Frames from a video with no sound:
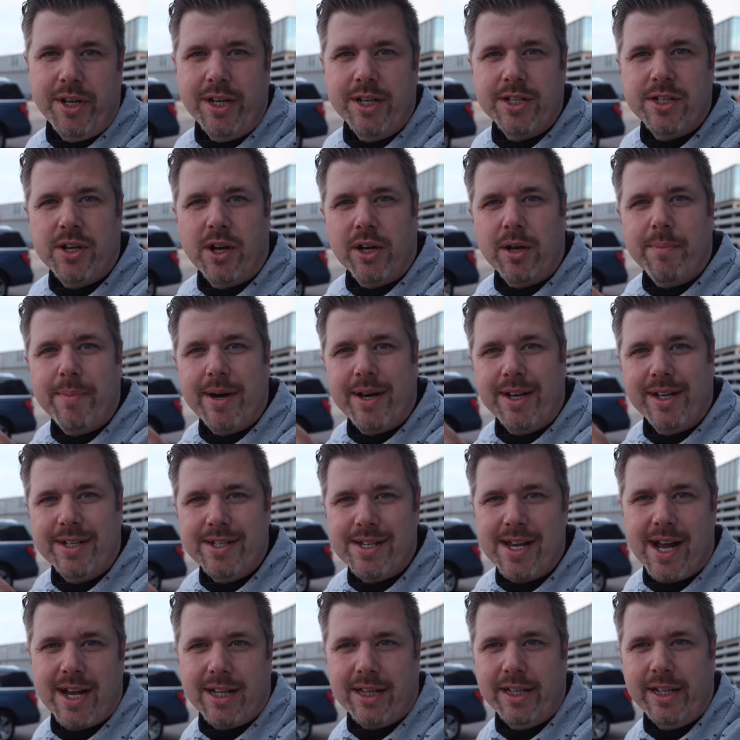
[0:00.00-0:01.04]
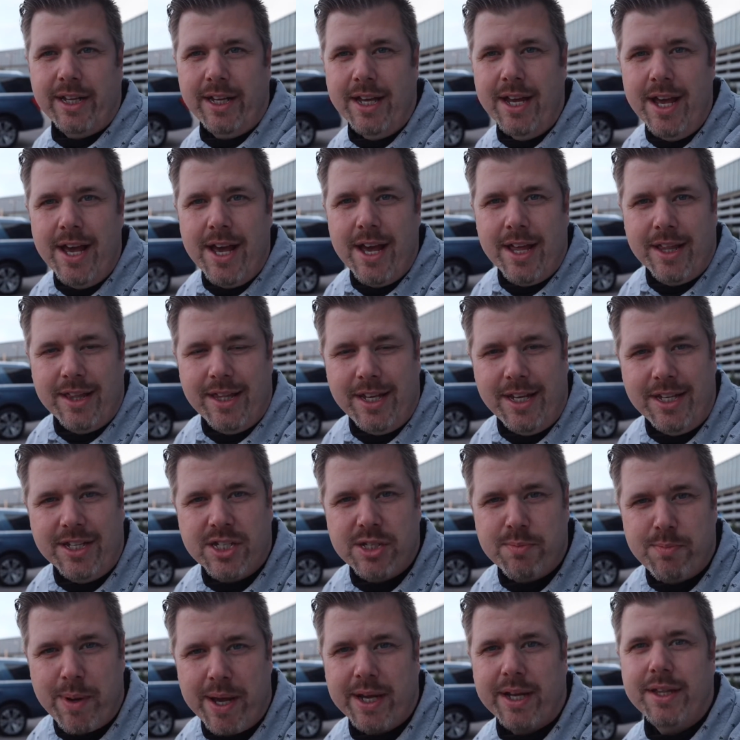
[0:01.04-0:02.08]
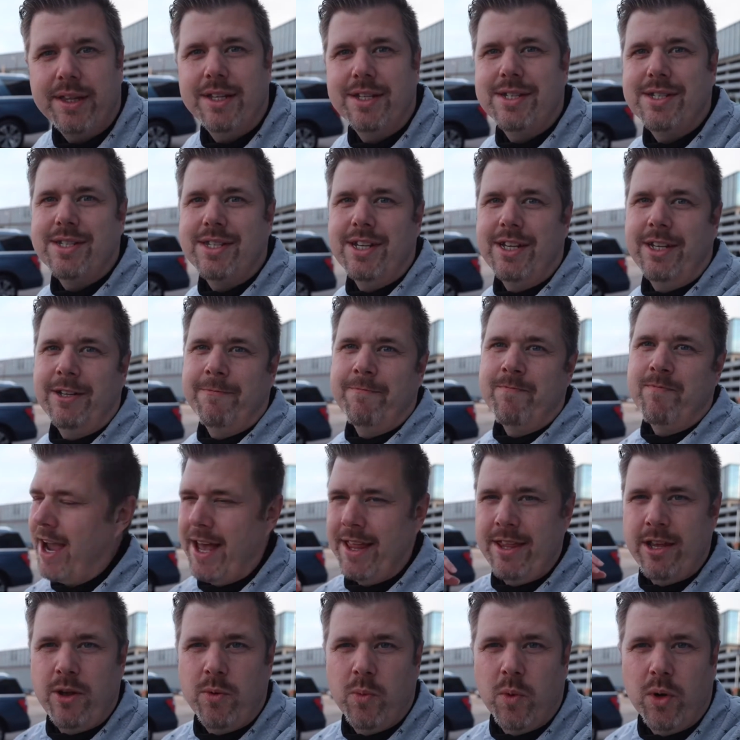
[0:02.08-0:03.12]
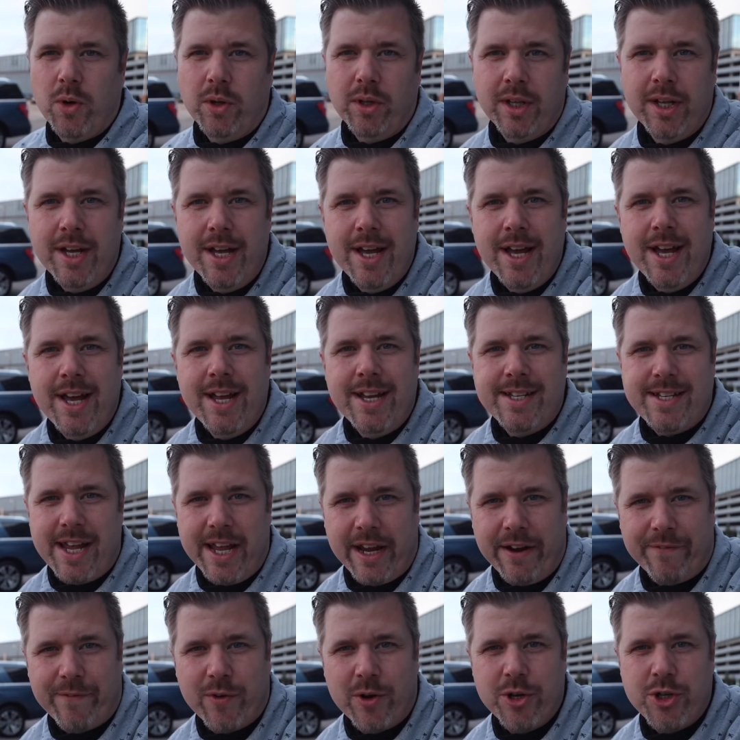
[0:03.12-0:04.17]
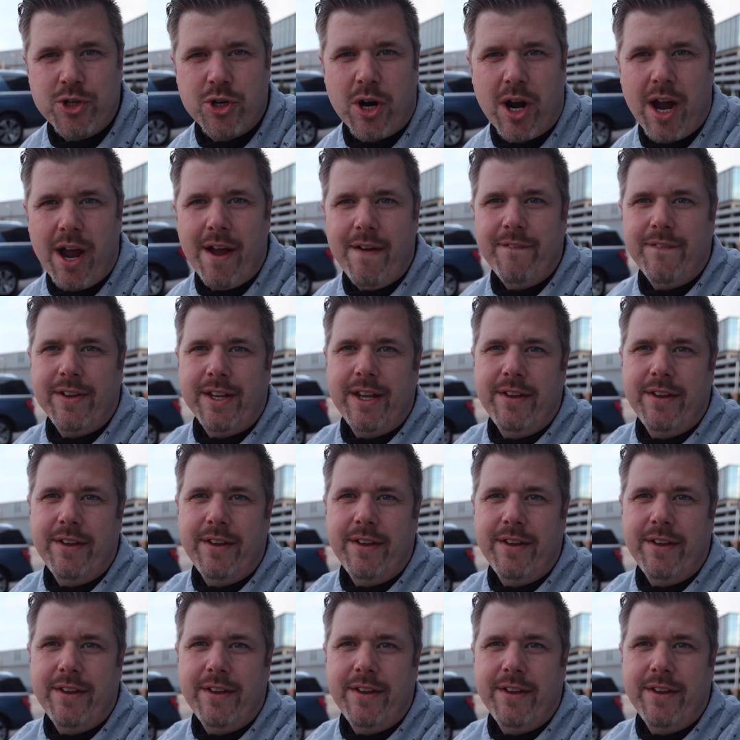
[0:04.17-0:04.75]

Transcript: and talk about exactly the spec of this thing, and then we'll take it for a drive,